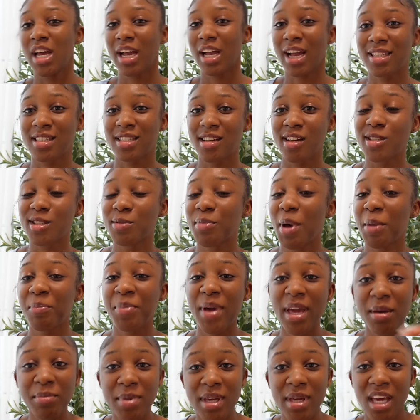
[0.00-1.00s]
cutouts. But
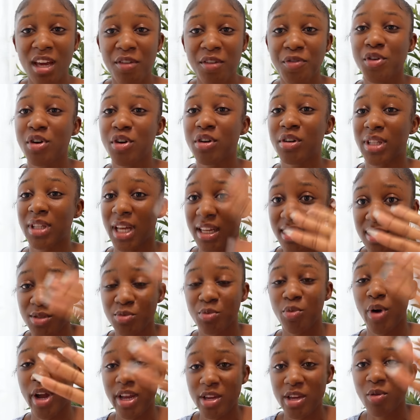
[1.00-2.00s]
baby, if you're that's
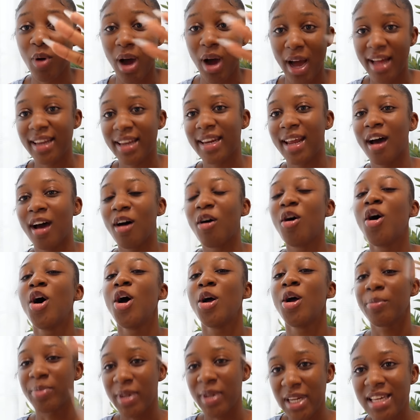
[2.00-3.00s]
where you are now,
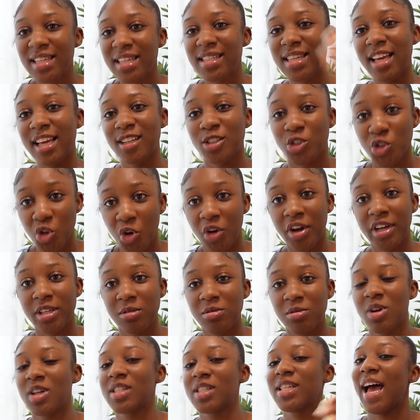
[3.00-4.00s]
please enjoy it
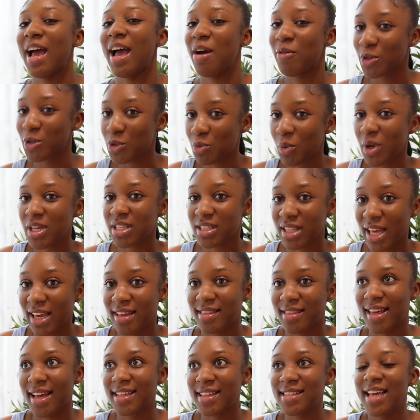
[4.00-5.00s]
because I was once
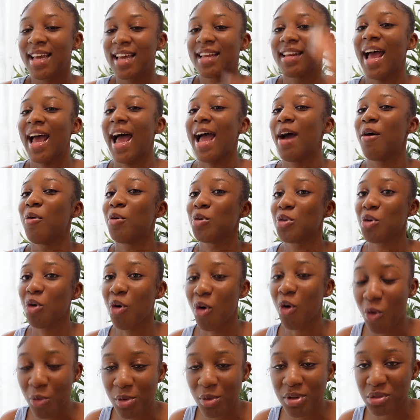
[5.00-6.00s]
like that and I would
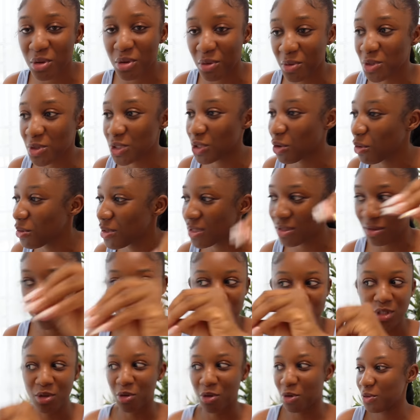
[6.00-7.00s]
always, always, always,
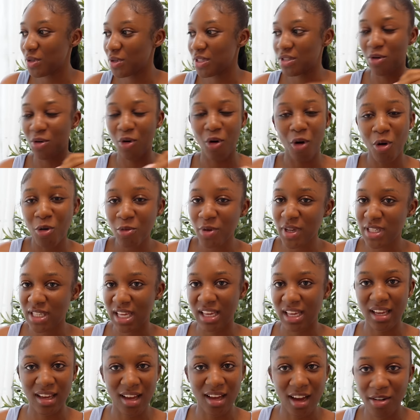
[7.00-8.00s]
always, always, always
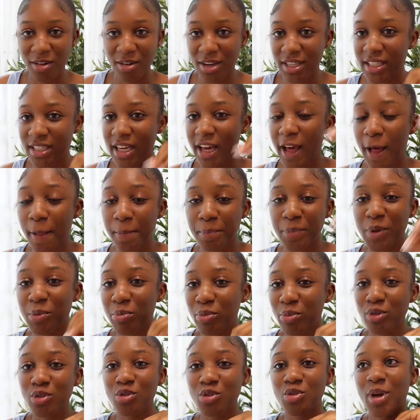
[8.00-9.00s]
encourage
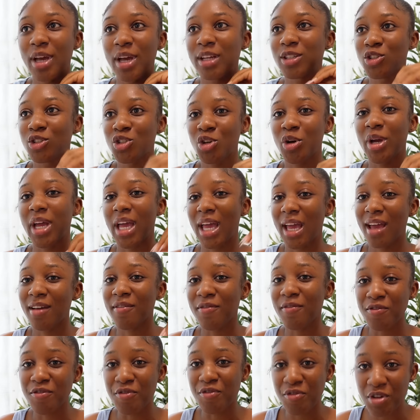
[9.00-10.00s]
people to enjoy
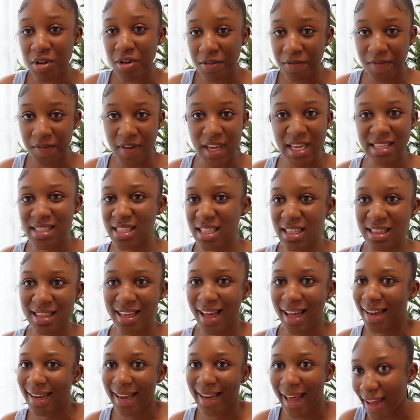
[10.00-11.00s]
every phase in
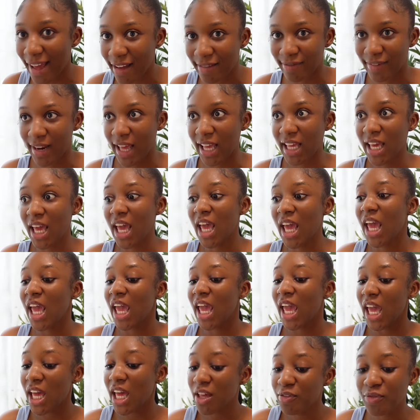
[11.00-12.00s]
their life. Like,
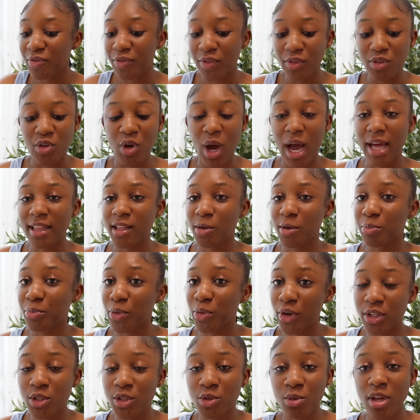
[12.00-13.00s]
if you are at the
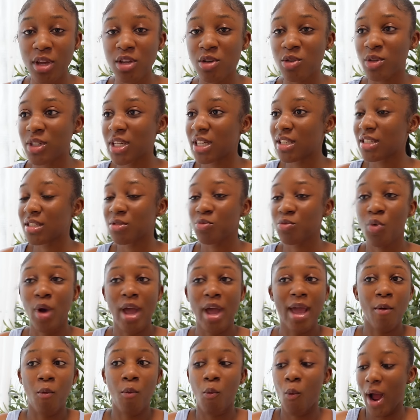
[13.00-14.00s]
point where you just
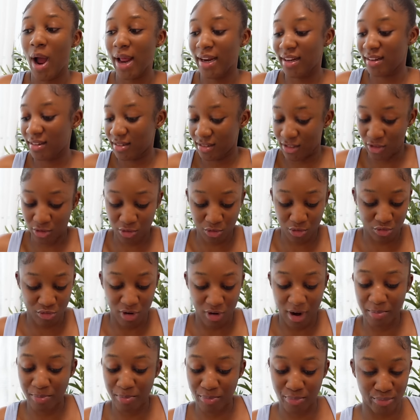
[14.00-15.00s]
wear one
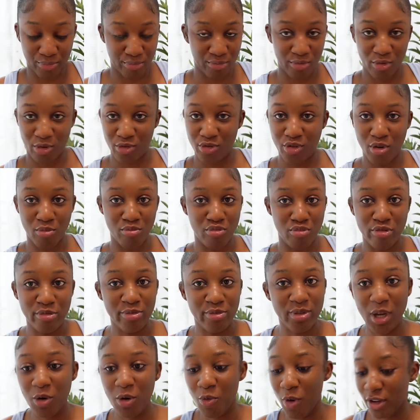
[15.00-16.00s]
strap on your
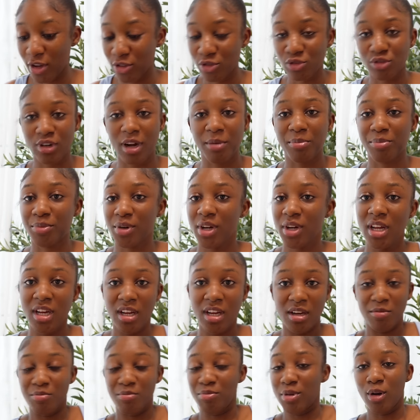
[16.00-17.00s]
boobs and one strap
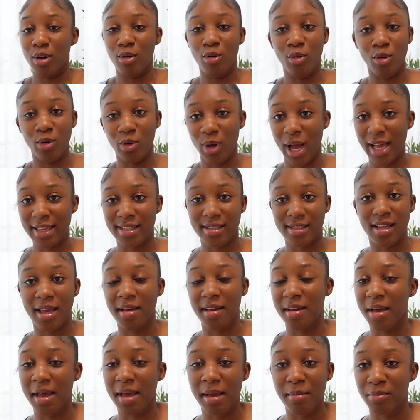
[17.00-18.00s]
below as
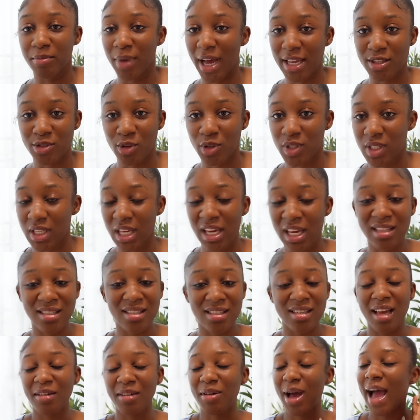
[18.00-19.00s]
um, as your
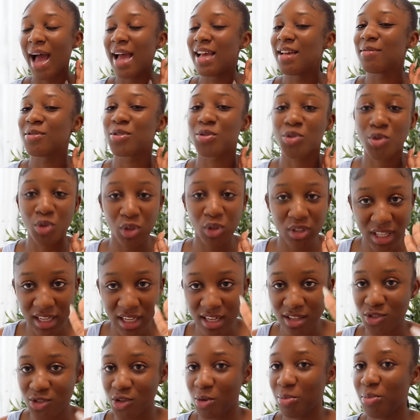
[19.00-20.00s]
skirt i
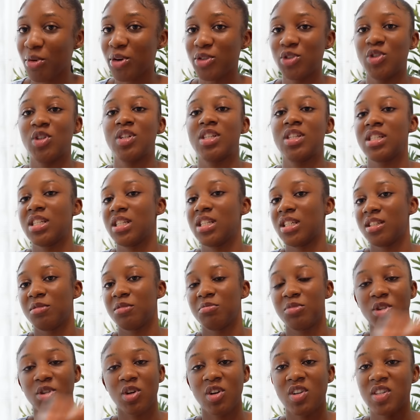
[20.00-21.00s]
totally support your decision
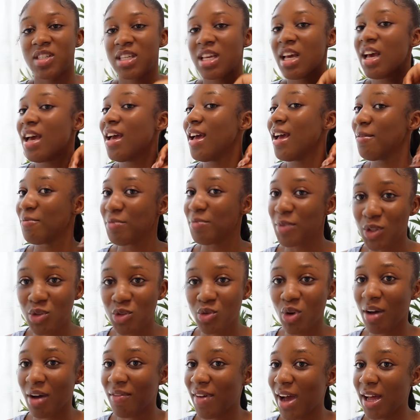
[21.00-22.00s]
because me
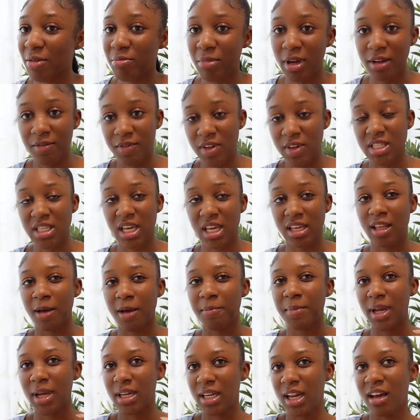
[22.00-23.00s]
too i've had my face like that
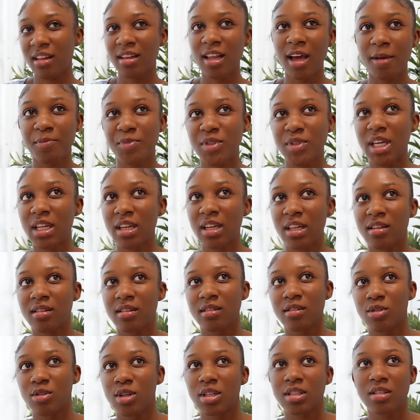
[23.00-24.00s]
but now that i'm
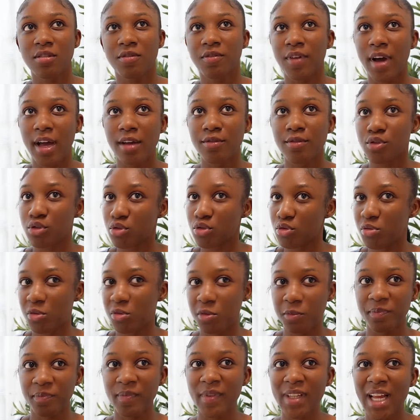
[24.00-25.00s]
turning 25
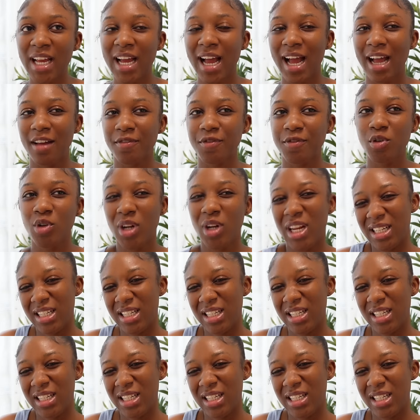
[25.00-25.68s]
soon i feel a